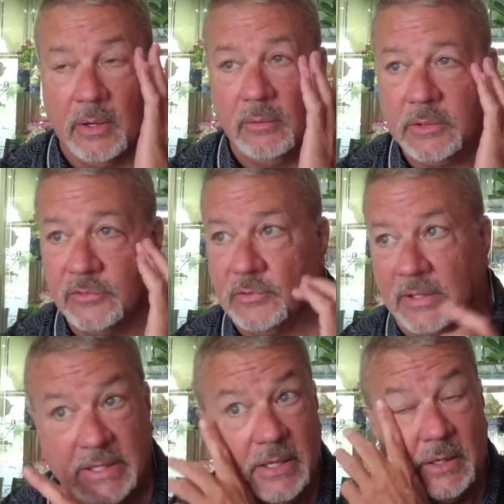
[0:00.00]
know. Because
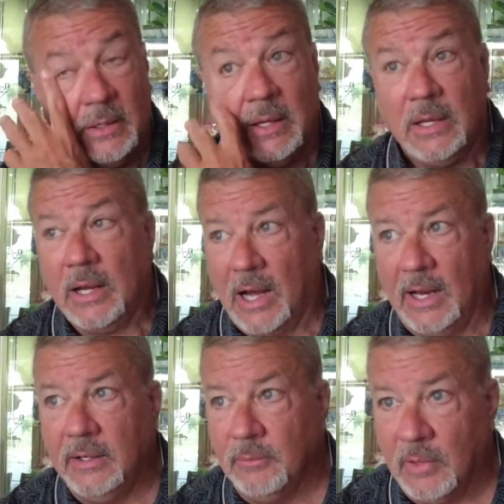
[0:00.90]
again,
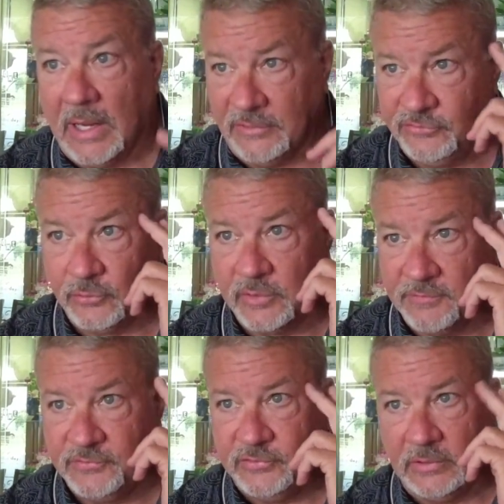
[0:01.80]
I sort
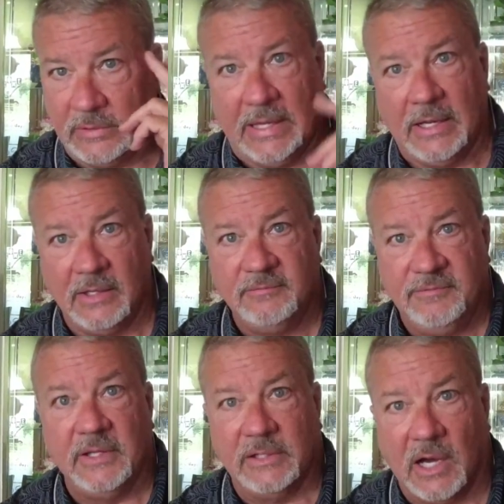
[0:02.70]
of still had
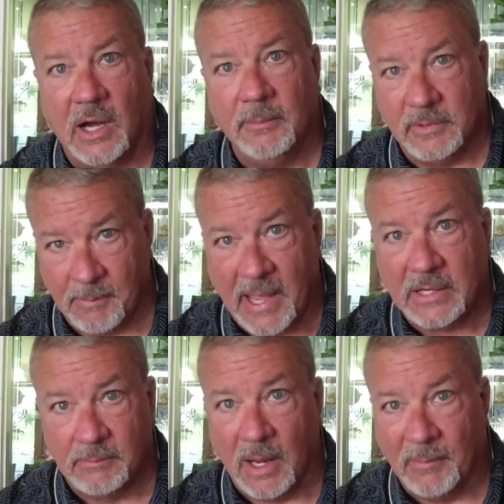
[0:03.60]
Vietnam in the
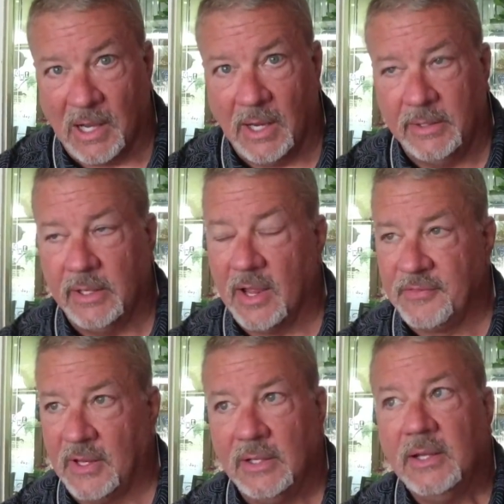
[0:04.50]
back of my mind, and I
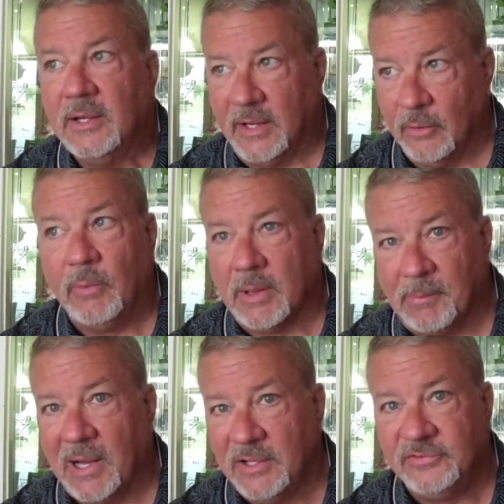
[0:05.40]
thought I don't want to
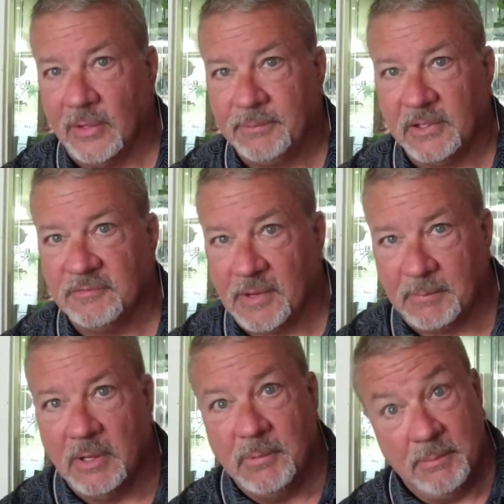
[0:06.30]
buy something if I'm
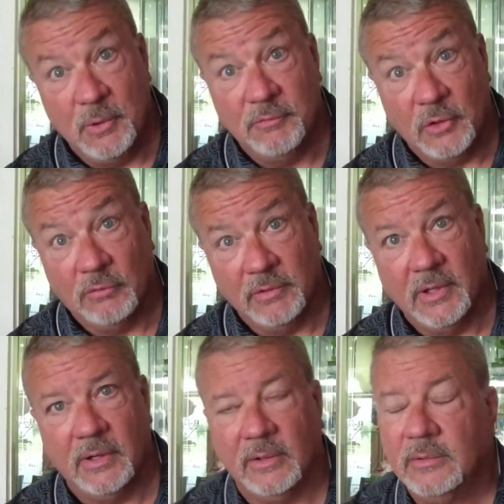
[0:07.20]
going to be moving over
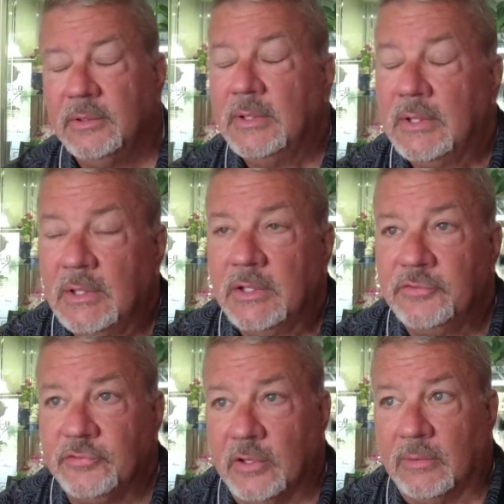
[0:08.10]
there.
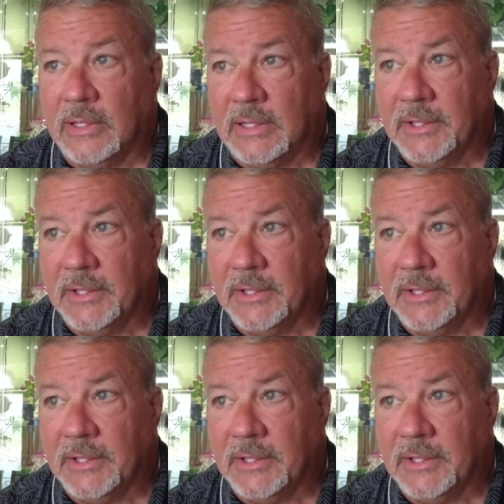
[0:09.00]
So